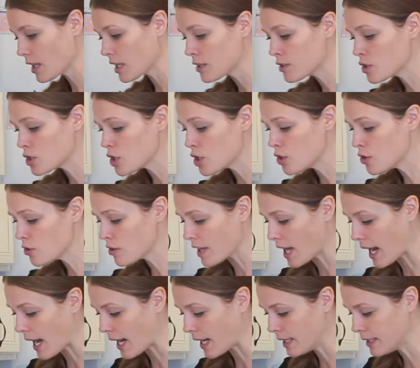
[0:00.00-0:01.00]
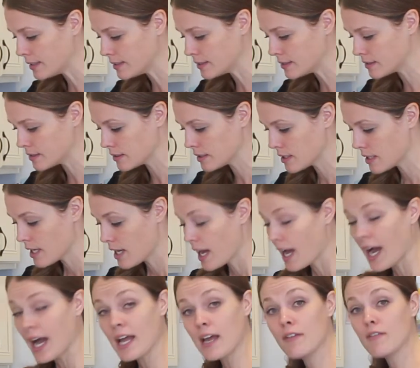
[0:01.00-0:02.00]
And to that,
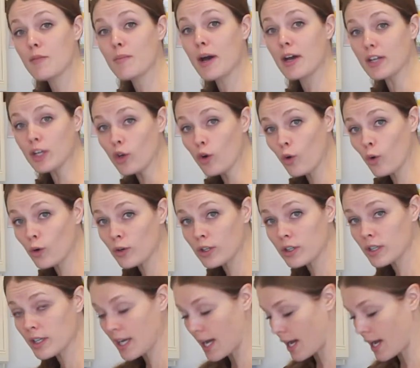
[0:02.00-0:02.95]
I have about 1/4